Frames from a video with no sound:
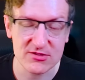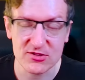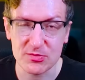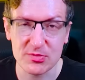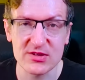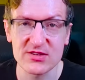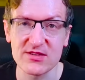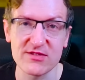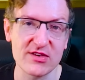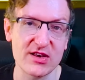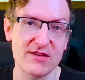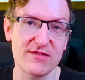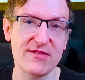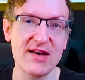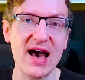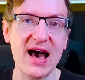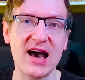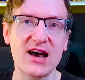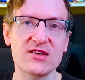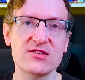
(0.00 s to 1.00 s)
specific
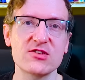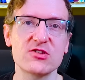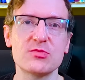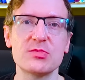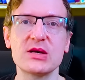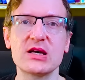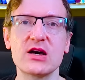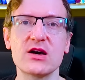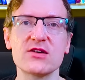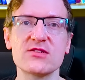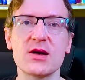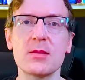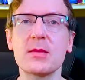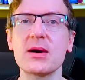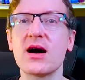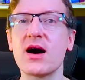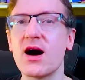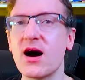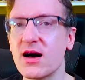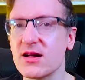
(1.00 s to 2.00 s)
facts is because
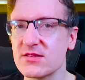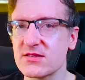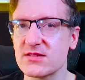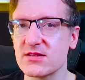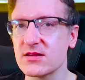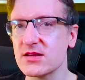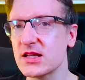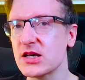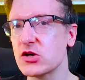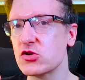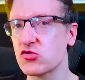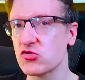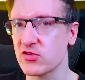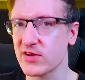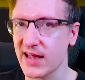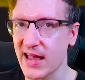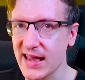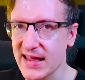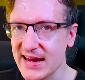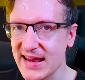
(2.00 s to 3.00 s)
I'm constantly
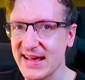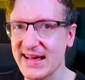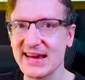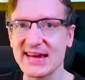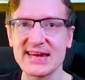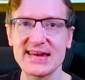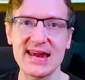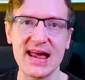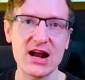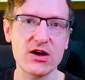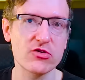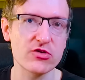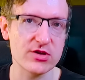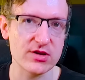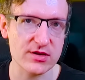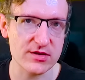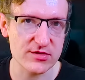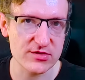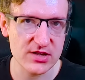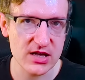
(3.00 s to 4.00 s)
creating
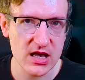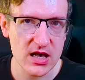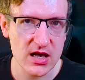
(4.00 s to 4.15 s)
narratives.